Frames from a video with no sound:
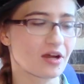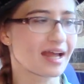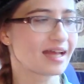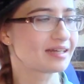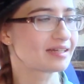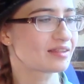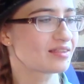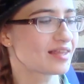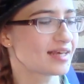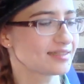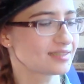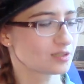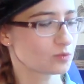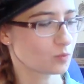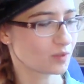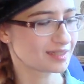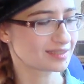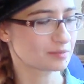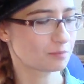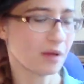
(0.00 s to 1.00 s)
and this
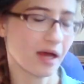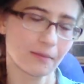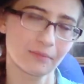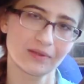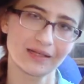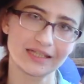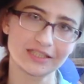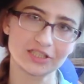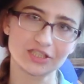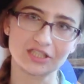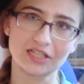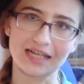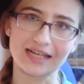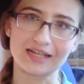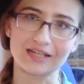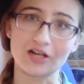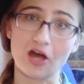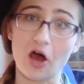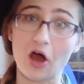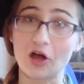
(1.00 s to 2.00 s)
was published
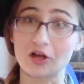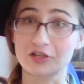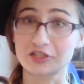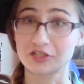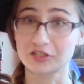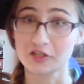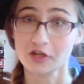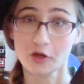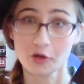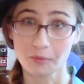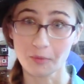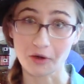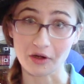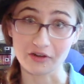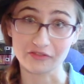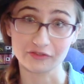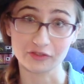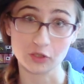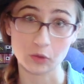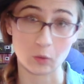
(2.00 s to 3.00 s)
in October
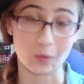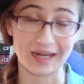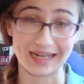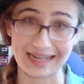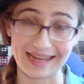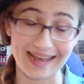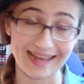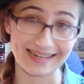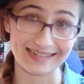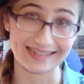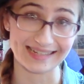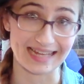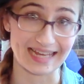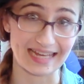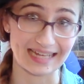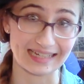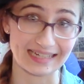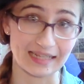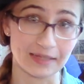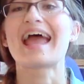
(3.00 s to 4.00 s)
of 2018.